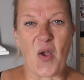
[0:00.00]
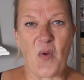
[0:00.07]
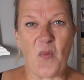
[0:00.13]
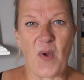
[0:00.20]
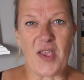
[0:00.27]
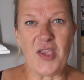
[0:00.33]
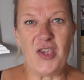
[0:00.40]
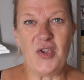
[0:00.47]

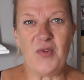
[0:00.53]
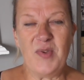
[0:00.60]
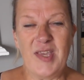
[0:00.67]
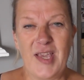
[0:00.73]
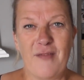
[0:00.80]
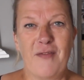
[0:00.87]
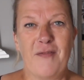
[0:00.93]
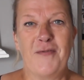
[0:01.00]
when you
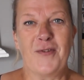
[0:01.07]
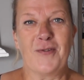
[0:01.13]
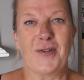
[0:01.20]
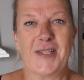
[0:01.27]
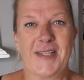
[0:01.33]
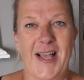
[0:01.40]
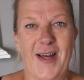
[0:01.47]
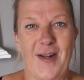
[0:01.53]
give of
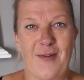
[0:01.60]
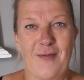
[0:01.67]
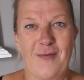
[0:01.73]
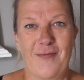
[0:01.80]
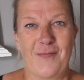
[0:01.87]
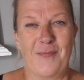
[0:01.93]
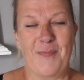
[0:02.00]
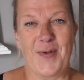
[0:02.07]

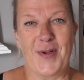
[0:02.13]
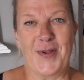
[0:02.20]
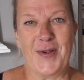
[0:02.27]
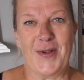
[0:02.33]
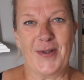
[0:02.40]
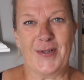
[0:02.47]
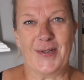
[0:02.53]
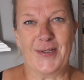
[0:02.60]
yourself,
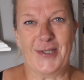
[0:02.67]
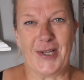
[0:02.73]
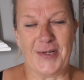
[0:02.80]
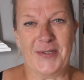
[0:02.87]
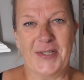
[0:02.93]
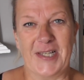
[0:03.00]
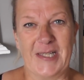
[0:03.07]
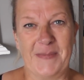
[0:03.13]
but
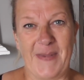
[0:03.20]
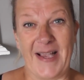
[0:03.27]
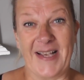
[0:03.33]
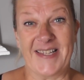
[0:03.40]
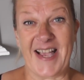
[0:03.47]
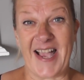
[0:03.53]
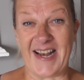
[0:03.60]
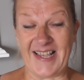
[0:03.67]
don't
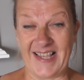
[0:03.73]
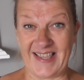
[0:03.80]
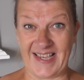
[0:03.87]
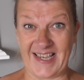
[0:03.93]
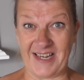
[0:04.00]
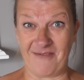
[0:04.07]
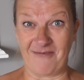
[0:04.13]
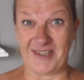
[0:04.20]
expect
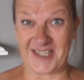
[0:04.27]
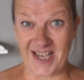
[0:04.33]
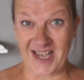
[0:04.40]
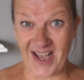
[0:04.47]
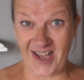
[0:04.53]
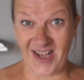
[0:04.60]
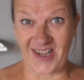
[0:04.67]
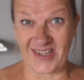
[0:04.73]
anything in
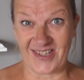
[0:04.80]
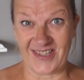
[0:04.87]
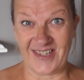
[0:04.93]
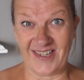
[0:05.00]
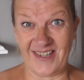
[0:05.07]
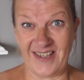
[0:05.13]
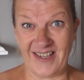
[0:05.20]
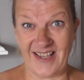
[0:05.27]

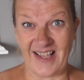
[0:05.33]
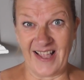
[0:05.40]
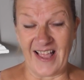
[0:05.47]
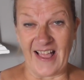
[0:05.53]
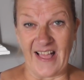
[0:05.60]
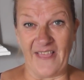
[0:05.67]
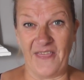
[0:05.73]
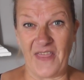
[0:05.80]
return,
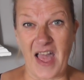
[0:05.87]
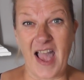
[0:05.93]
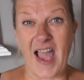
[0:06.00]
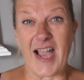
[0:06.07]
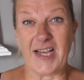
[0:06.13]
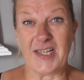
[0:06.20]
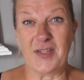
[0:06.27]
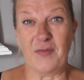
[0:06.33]
that
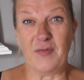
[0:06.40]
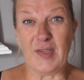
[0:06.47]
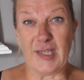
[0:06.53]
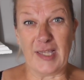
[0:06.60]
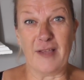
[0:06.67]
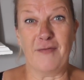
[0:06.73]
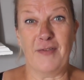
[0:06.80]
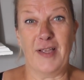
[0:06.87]
act of
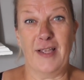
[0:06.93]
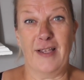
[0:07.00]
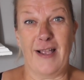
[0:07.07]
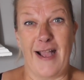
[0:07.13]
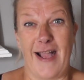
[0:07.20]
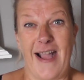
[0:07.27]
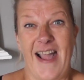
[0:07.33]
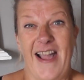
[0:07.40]

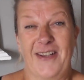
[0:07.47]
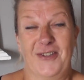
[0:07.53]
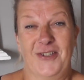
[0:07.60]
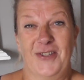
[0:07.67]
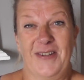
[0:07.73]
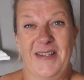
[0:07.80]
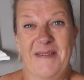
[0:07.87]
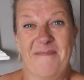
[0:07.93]
giving
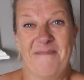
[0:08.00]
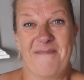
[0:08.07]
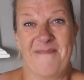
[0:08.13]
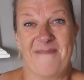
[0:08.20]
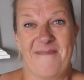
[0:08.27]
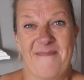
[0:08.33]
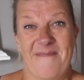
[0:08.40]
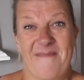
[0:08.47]
actually
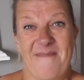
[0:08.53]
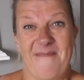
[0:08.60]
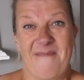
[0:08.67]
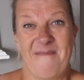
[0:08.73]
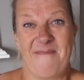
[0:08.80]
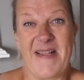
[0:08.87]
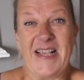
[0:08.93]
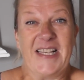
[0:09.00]

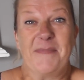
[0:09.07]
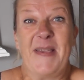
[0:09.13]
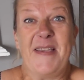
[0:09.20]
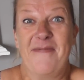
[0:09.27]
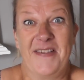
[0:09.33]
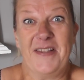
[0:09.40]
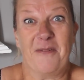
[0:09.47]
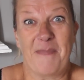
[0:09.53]
makes me
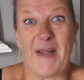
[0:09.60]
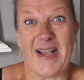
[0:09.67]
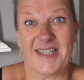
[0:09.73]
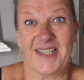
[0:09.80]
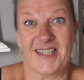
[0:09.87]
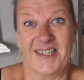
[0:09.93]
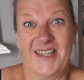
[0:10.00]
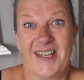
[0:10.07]
feel
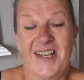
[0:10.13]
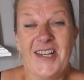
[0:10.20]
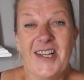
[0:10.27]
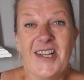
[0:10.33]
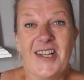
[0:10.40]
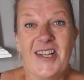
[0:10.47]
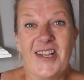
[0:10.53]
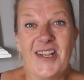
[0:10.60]
better.
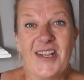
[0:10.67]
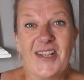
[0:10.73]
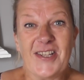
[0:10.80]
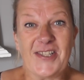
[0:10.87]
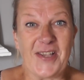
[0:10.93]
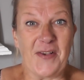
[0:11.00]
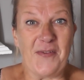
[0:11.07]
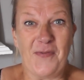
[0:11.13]

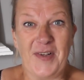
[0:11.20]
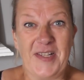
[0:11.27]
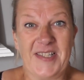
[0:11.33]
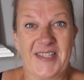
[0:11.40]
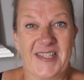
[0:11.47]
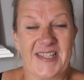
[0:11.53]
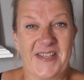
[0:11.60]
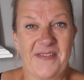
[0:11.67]
So, for
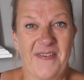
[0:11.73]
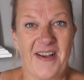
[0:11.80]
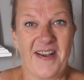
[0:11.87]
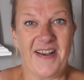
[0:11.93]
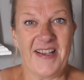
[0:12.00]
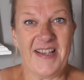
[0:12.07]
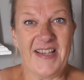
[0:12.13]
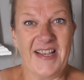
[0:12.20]
instance, if
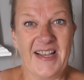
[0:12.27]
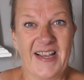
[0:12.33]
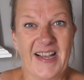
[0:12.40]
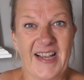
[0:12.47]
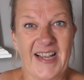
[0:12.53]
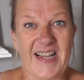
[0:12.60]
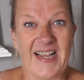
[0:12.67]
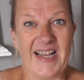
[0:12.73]
I've
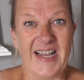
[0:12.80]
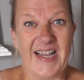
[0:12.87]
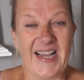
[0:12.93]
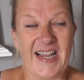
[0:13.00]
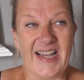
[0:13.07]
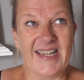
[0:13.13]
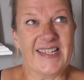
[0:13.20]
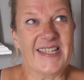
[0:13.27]

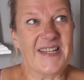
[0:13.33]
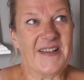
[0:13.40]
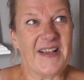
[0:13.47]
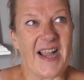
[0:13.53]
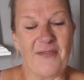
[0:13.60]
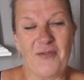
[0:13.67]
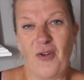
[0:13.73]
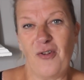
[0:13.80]

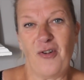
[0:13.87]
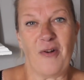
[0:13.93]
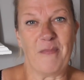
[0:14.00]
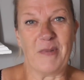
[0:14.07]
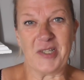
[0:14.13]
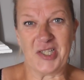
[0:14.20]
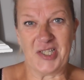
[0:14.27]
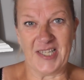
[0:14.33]
not
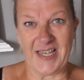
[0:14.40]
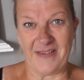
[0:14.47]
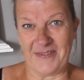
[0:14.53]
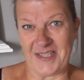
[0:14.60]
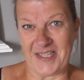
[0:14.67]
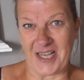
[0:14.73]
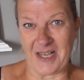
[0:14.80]
got much to give in